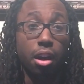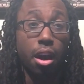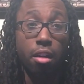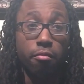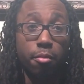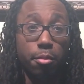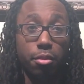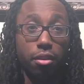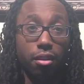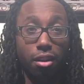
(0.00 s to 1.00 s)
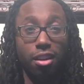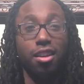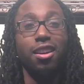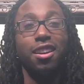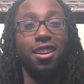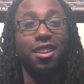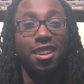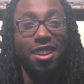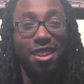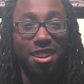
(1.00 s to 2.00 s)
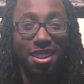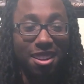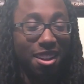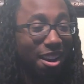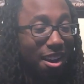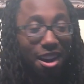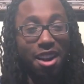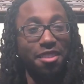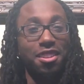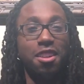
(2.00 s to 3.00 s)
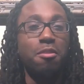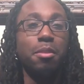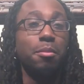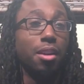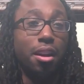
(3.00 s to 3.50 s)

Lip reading: I don't remember. I really don't remember.